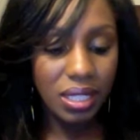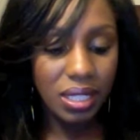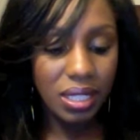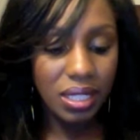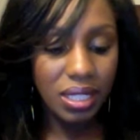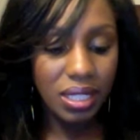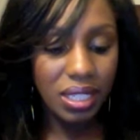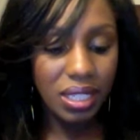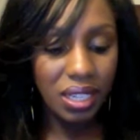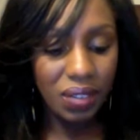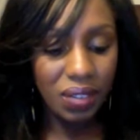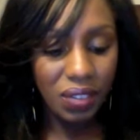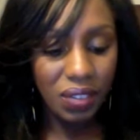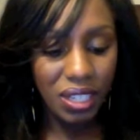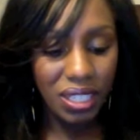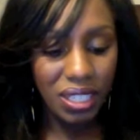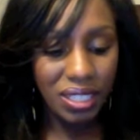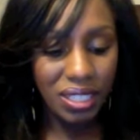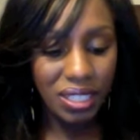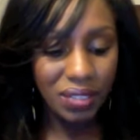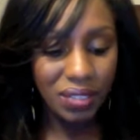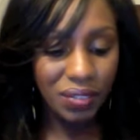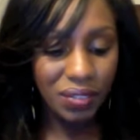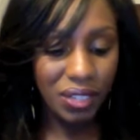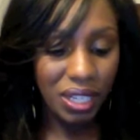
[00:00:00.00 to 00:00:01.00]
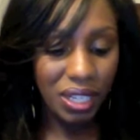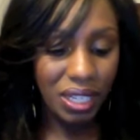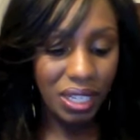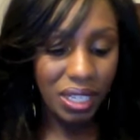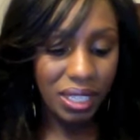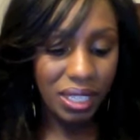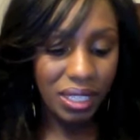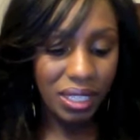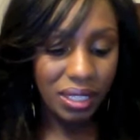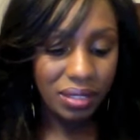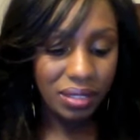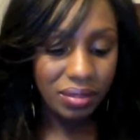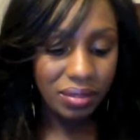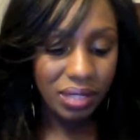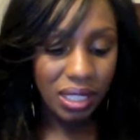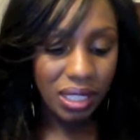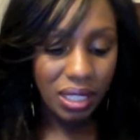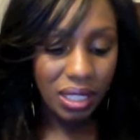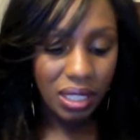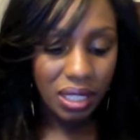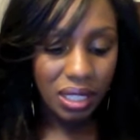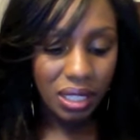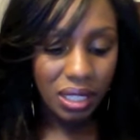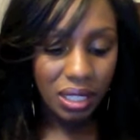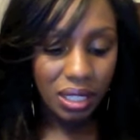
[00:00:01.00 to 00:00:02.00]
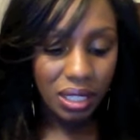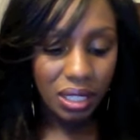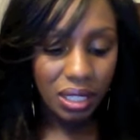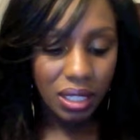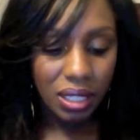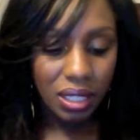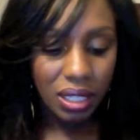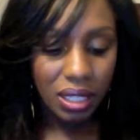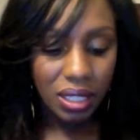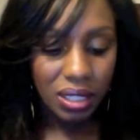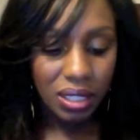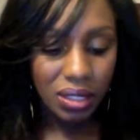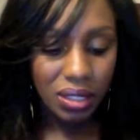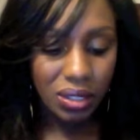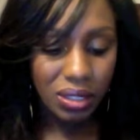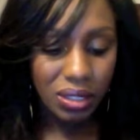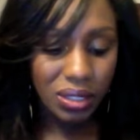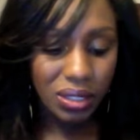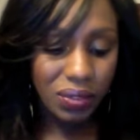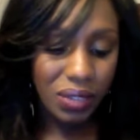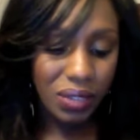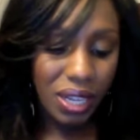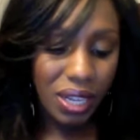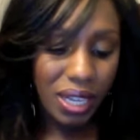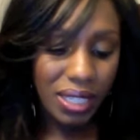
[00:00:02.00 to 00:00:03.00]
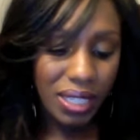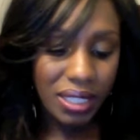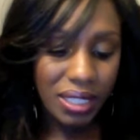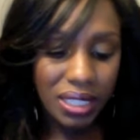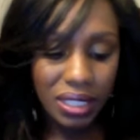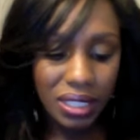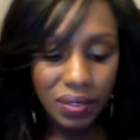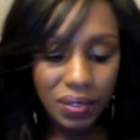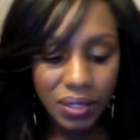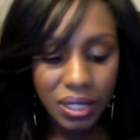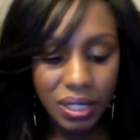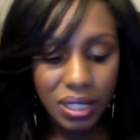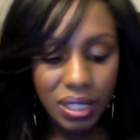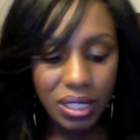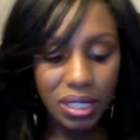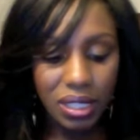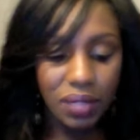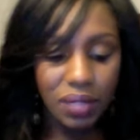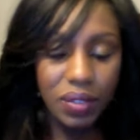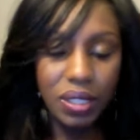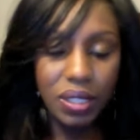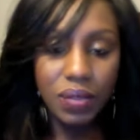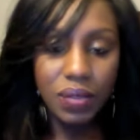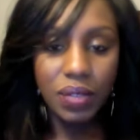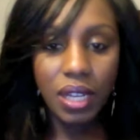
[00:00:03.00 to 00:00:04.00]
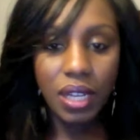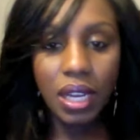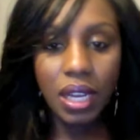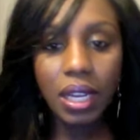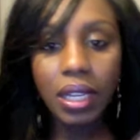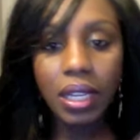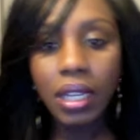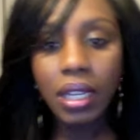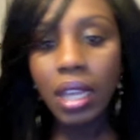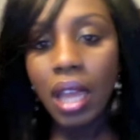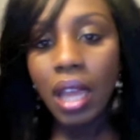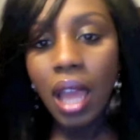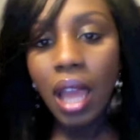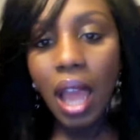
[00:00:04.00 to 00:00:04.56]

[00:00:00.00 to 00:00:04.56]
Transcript: Diva Divine, or oh, Divine Diva, Diva Divine.